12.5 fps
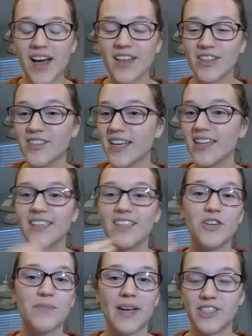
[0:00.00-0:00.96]
other than
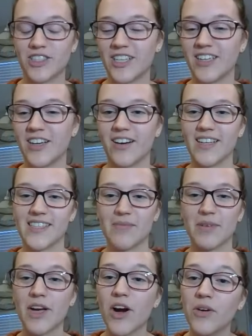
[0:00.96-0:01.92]
you mentioned already
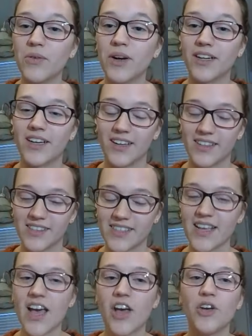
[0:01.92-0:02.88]
some coworkers,
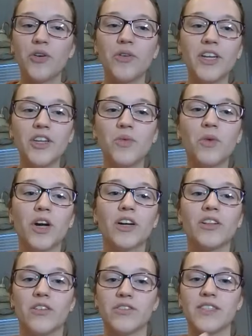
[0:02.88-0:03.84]
who did you
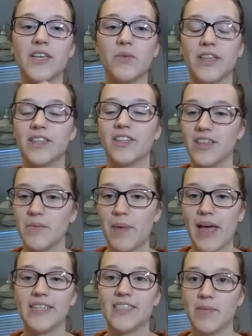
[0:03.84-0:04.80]
work closely with during
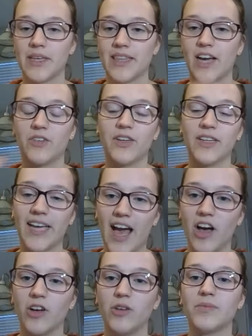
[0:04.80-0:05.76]
the pandemic that really
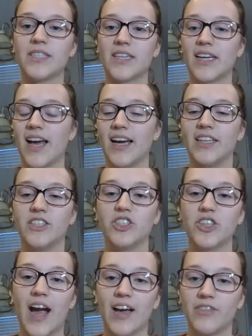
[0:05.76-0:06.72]
helped kind of
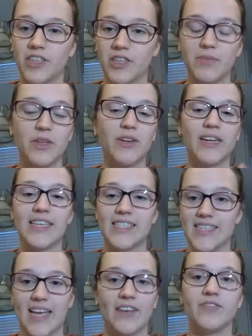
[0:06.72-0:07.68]
drive community
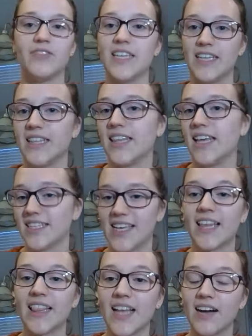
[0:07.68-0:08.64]
safety and things
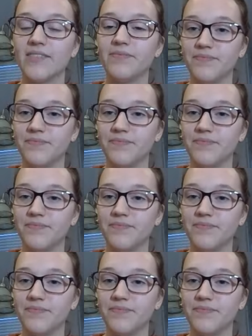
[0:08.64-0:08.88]
like that?